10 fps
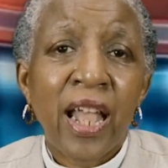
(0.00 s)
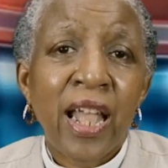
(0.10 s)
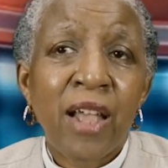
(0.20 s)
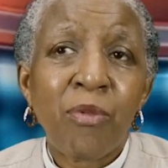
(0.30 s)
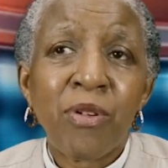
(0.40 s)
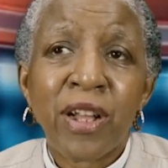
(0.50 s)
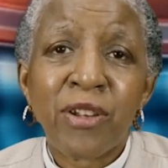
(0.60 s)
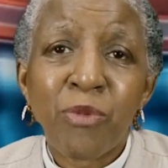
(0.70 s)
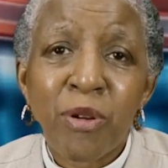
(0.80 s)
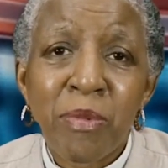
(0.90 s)
And we don't have
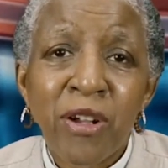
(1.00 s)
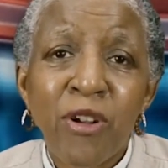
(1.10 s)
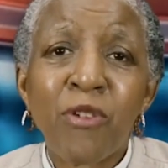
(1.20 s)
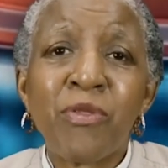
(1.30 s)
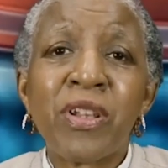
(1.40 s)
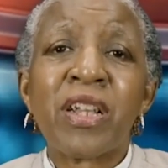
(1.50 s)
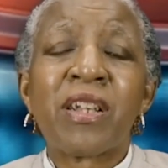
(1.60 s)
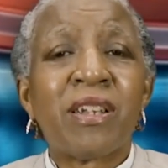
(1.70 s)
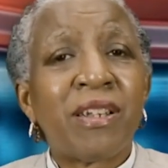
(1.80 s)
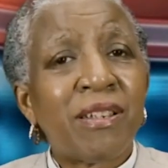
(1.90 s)
to worry about COVID
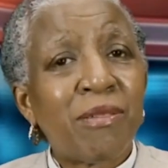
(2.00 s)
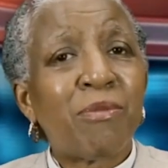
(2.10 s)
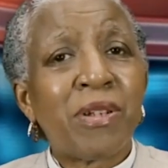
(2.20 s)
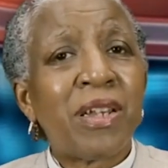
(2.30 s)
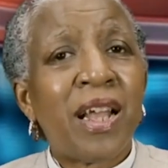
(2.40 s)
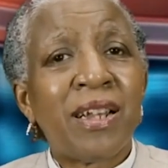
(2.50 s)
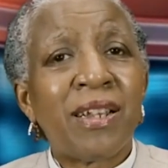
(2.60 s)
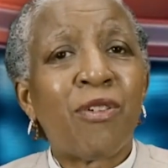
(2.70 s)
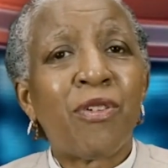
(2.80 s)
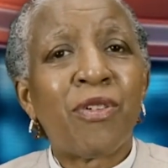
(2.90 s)
because we're not
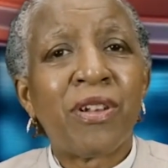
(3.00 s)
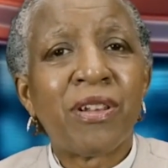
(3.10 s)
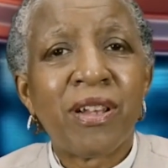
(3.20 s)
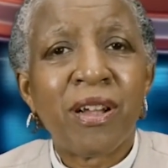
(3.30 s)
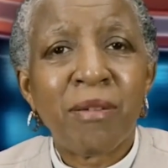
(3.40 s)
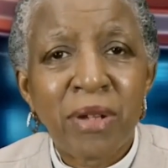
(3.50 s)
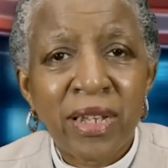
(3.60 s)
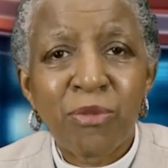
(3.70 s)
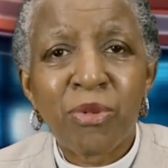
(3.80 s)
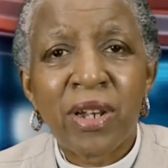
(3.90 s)
on a
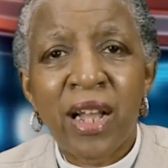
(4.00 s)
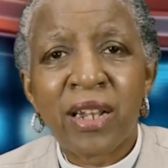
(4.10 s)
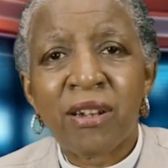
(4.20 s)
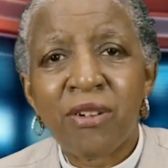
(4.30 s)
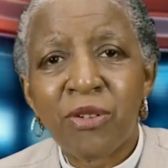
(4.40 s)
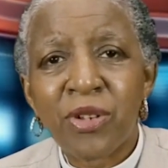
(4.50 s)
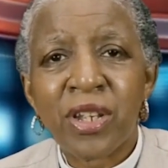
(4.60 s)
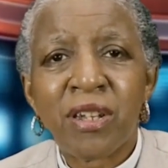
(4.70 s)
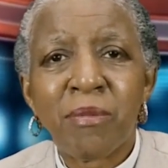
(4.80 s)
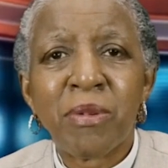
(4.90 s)
bus. We're not in a
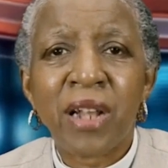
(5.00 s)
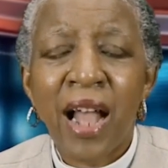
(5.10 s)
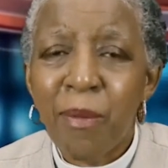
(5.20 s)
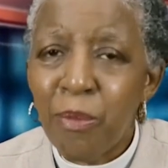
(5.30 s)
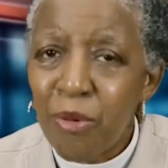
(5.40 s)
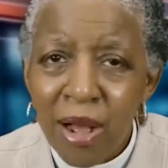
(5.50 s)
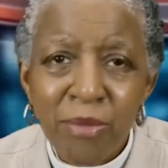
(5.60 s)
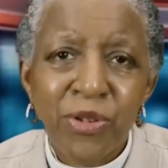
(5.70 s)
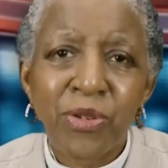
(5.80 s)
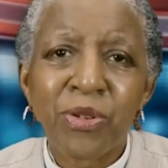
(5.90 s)
hotel. But I
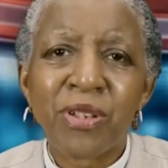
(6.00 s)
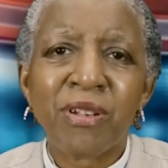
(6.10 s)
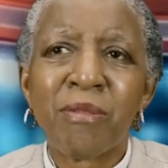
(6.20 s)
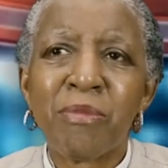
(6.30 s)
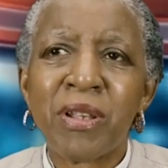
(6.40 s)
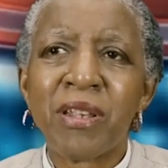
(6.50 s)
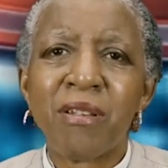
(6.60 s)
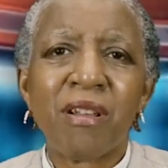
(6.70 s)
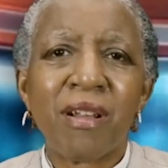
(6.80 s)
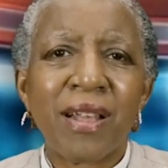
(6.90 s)
promise you it's going to be
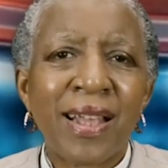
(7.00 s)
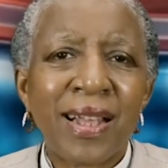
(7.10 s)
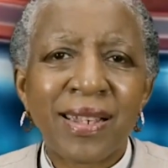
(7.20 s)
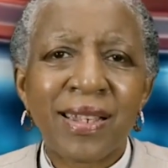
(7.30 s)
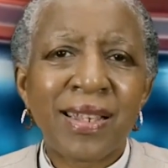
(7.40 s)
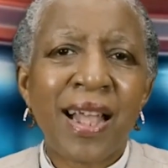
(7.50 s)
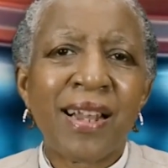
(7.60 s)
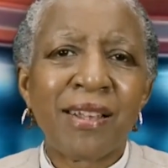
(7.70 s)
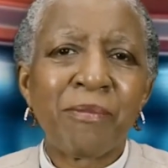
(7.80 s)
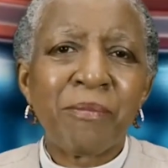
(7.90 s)

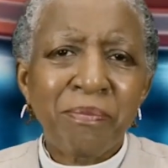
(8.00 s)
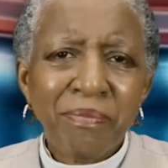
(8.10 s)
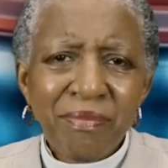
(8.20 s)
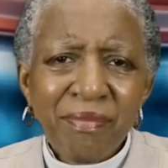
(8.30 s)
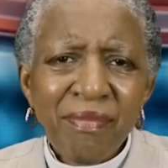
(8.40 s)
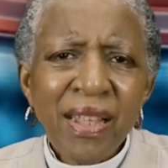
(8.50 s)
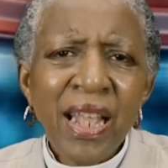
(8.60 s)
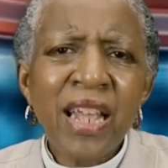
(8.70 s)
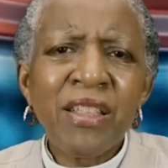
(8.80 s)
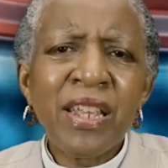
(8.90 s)
exciting.
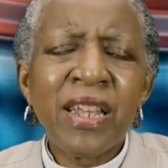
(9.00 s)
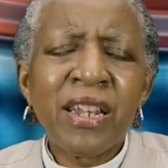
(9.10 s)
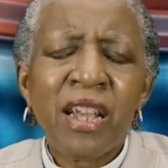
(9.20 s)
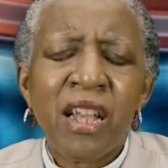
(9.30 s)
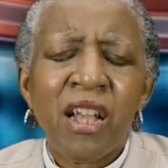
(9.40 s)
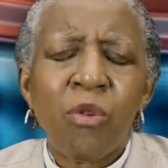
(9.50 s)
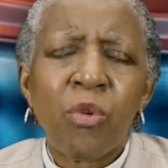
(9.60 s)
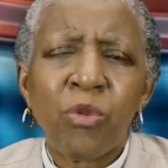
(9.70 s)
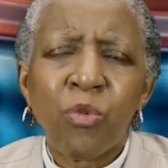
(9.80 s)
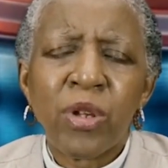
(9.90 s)
And then
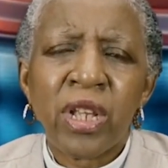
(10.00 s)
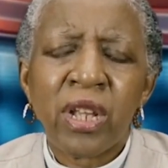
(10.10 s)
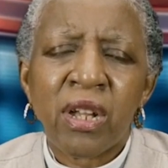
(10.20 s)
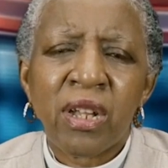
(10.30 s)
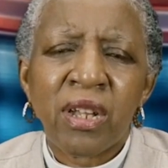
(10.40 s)
when we